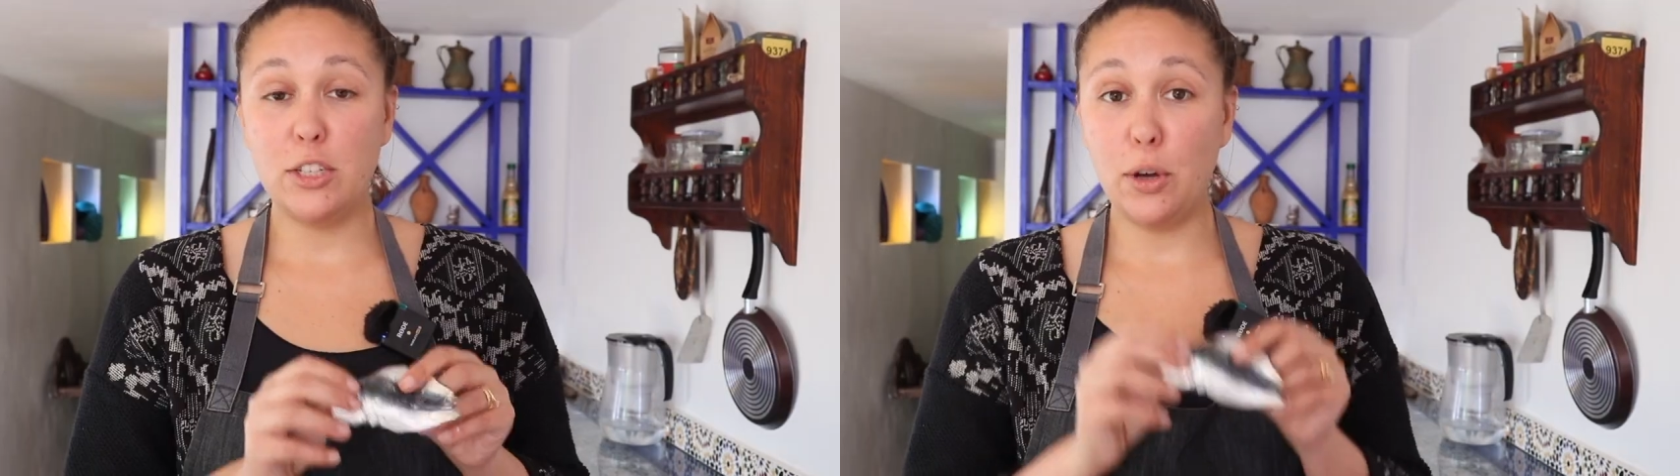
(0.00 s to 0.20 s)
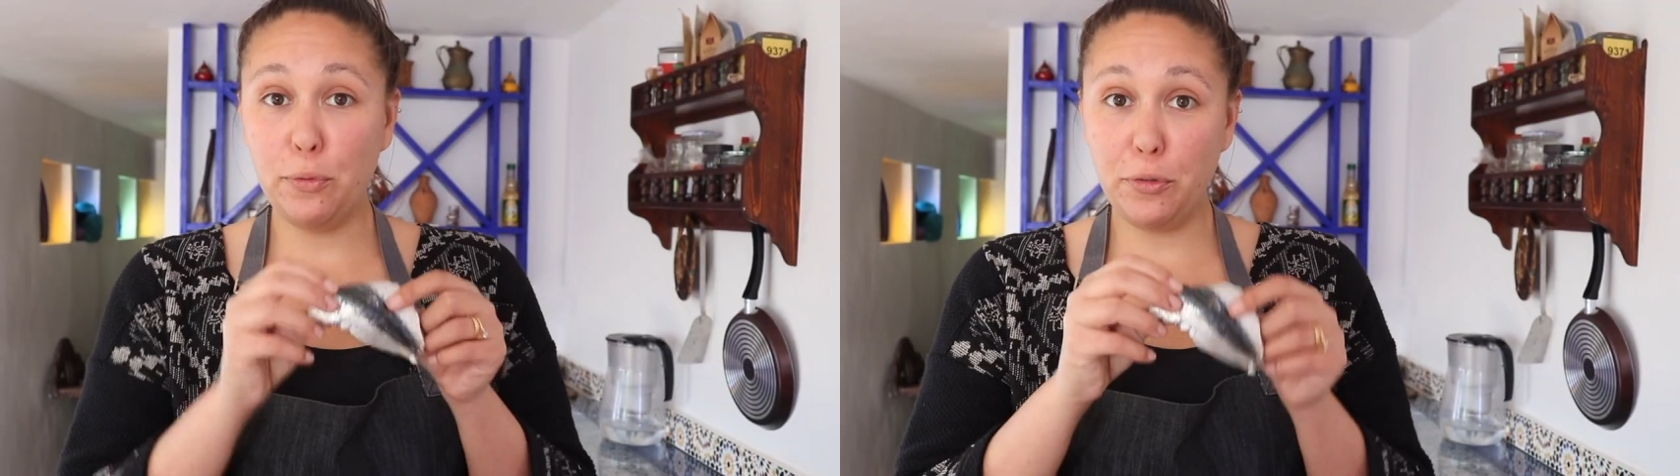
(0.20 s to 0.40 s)

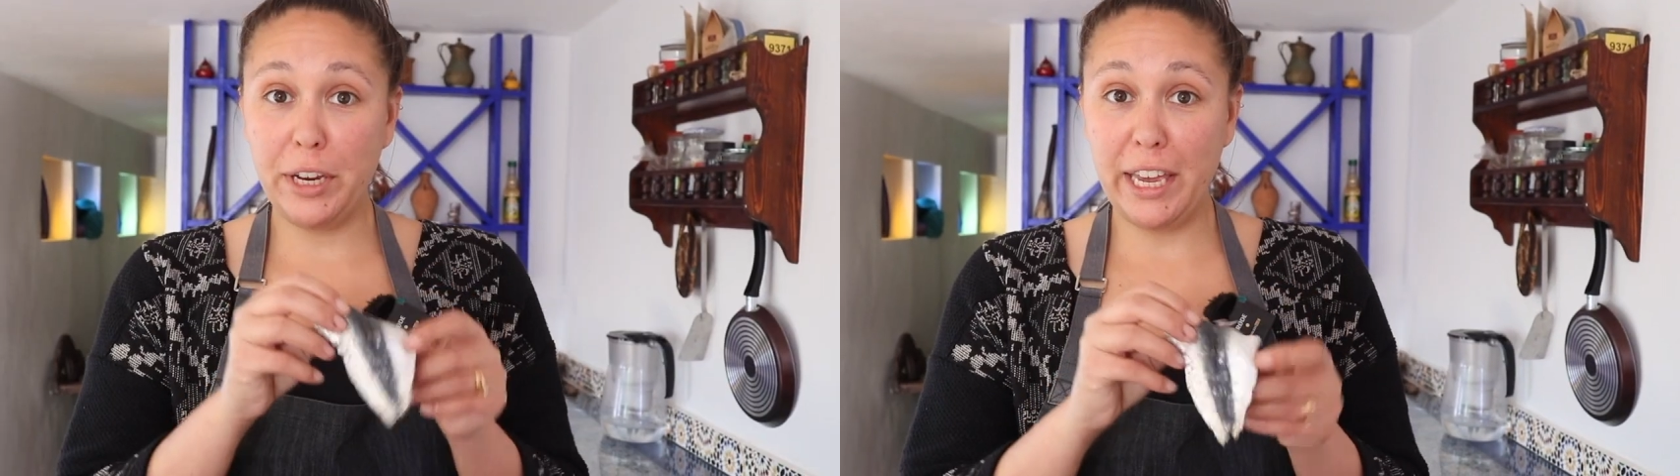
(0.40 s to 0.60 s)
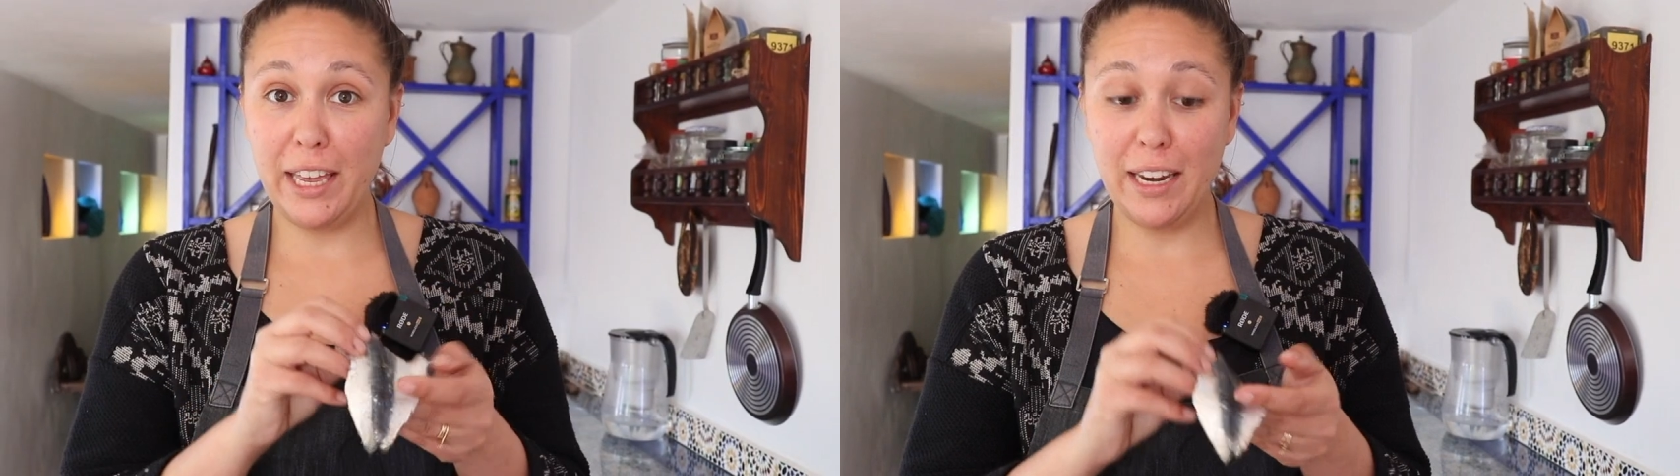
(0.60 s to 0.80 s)
Don't
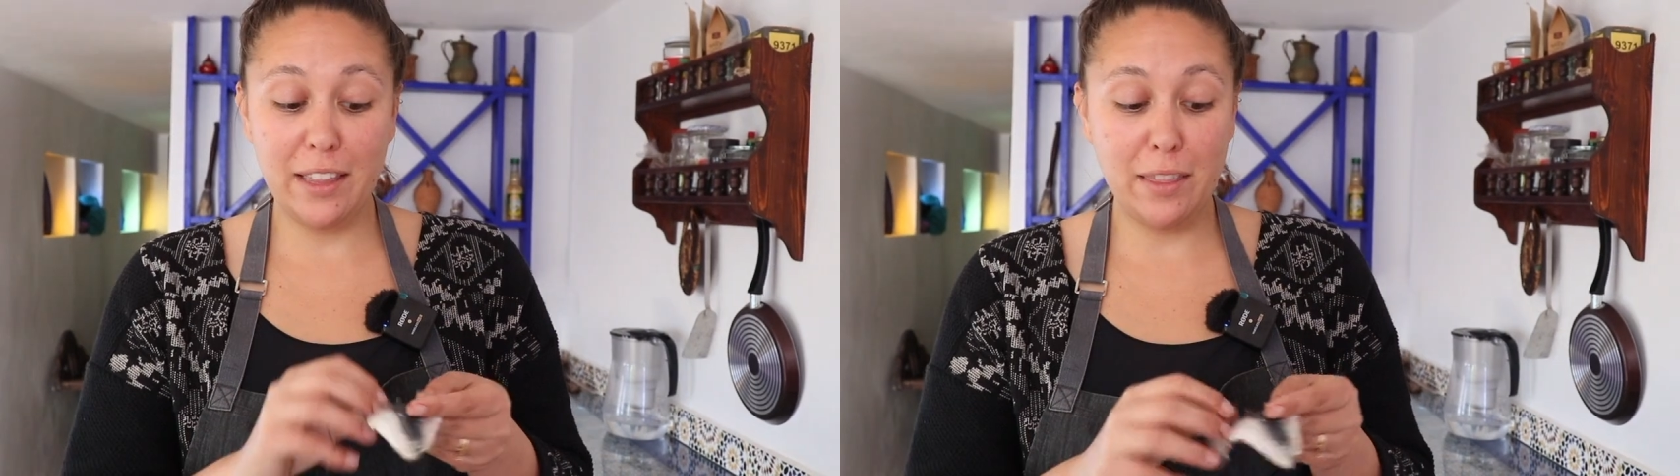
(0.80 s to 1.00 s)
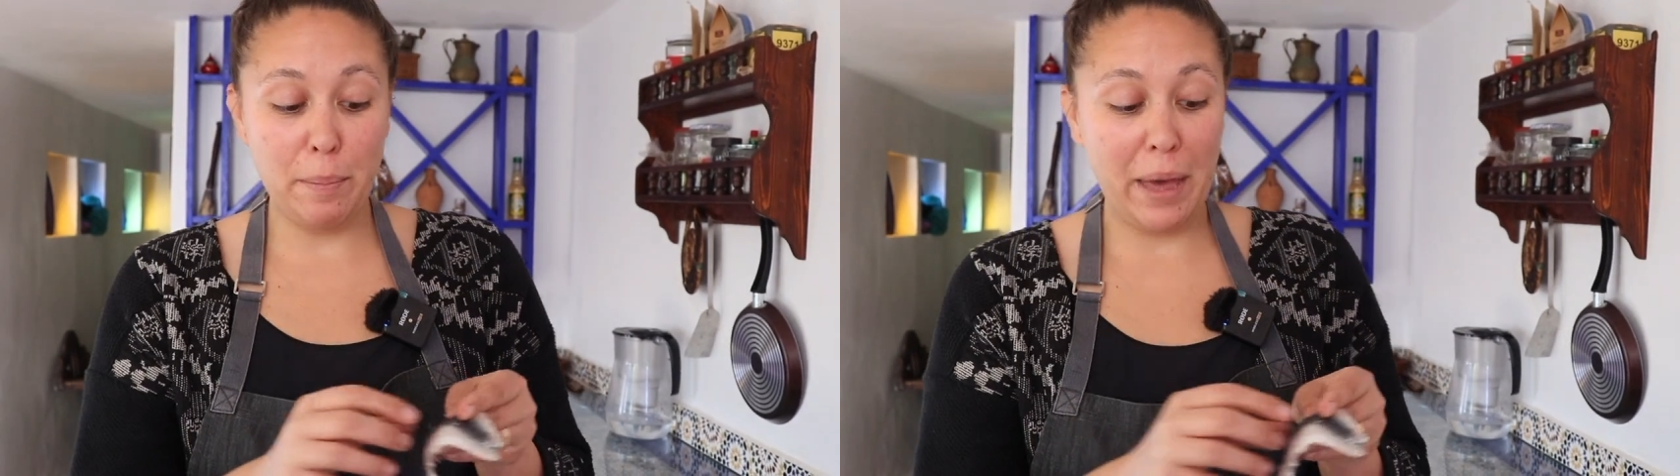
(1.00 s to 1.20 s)
forget,
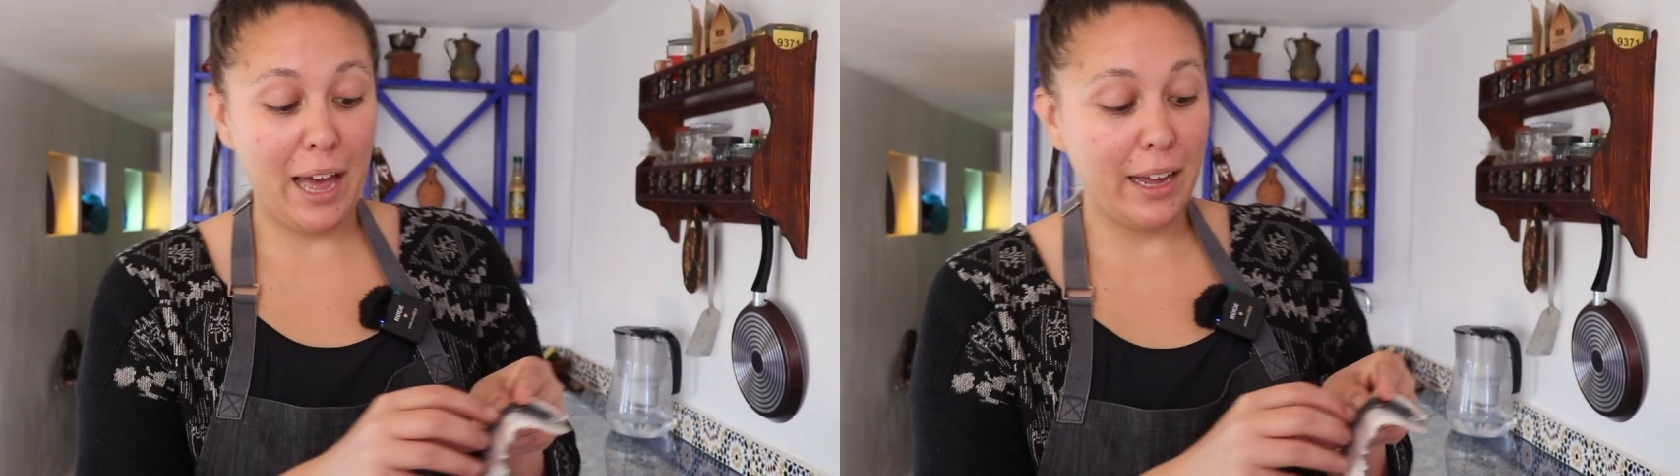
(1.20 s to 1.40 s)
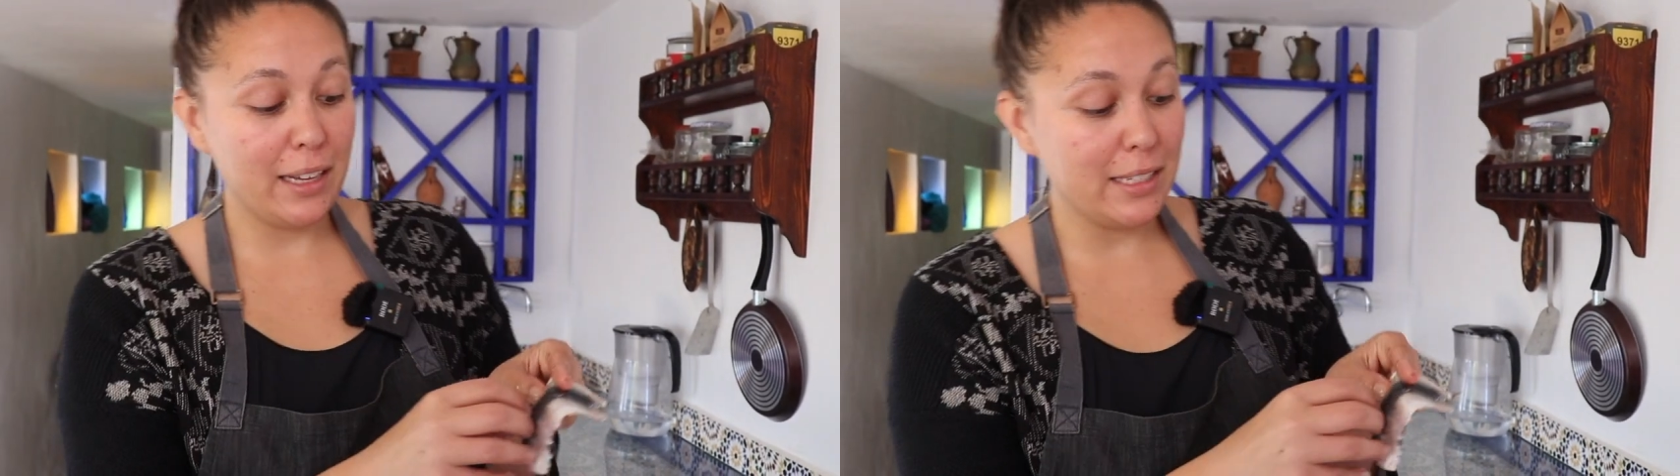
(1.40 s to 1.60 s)
in the
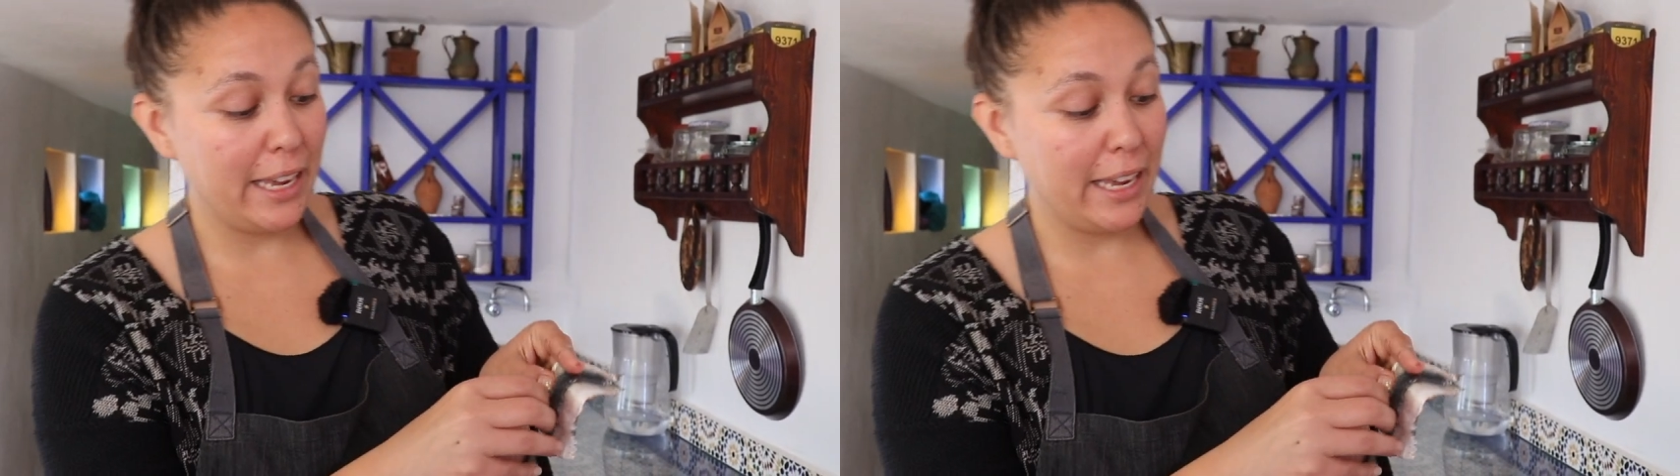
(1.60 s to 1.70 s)
back,